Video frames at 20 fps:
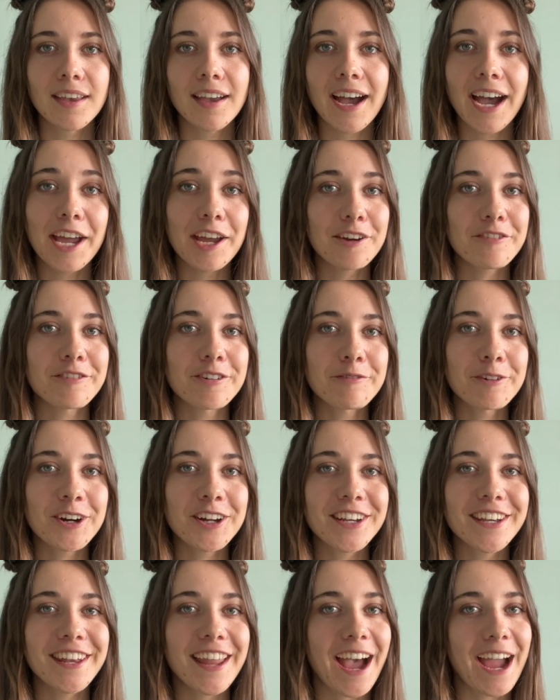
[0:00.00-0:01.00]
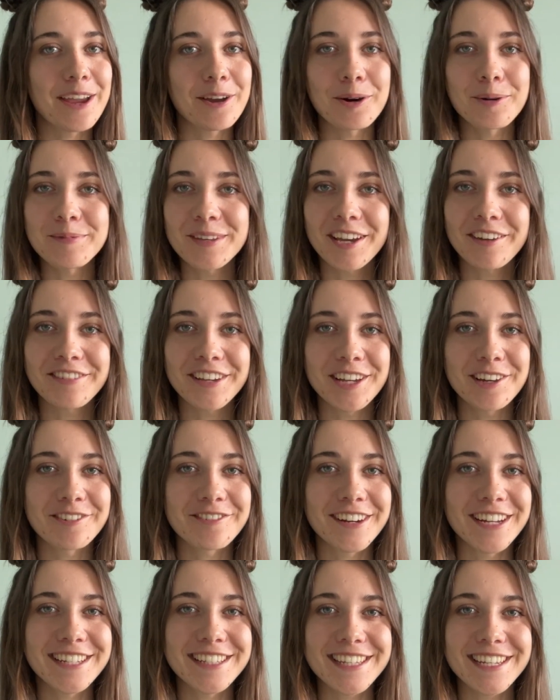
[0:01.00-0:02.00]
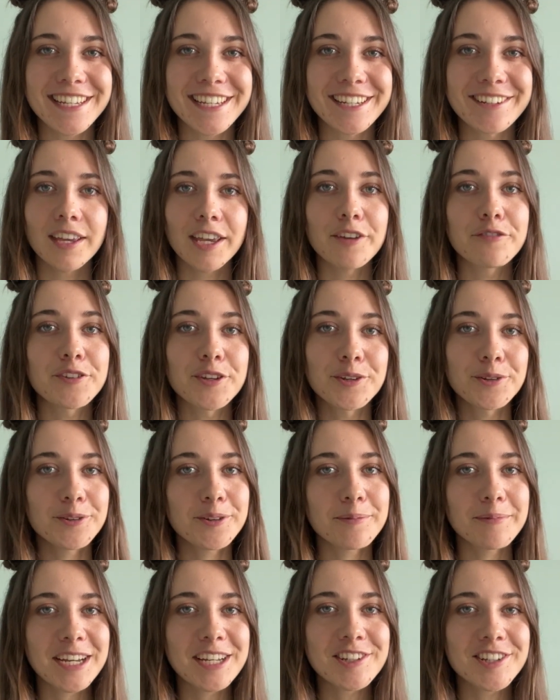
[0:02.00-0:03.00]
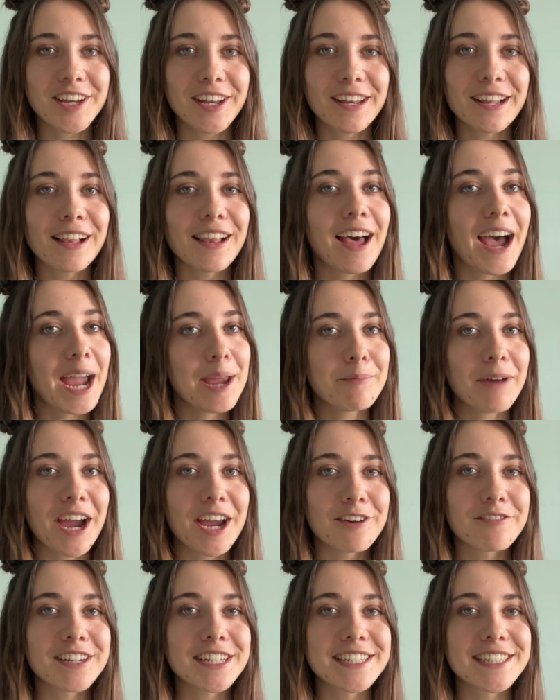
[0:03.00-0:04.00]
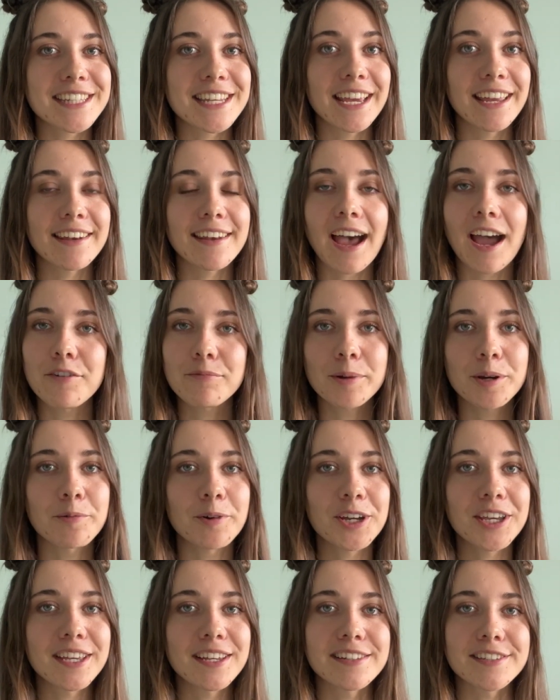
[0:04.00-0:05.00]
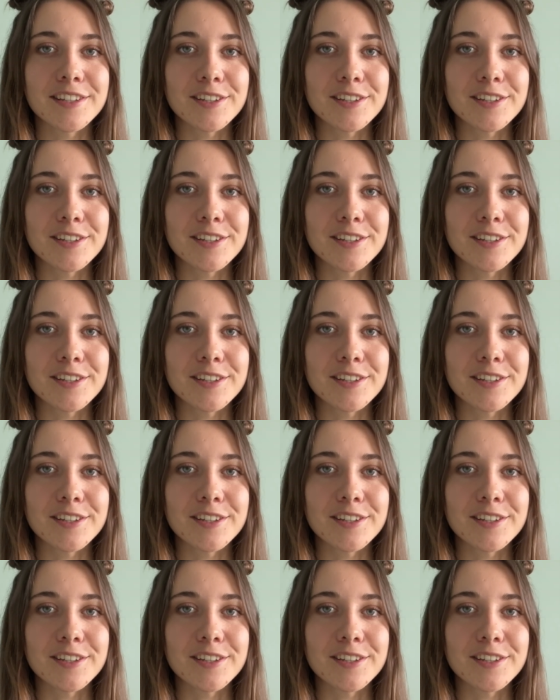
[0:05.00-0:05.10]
Hi everyone, I hope you're having a great day. If you're new to my channel, I'm Iris and I've been working as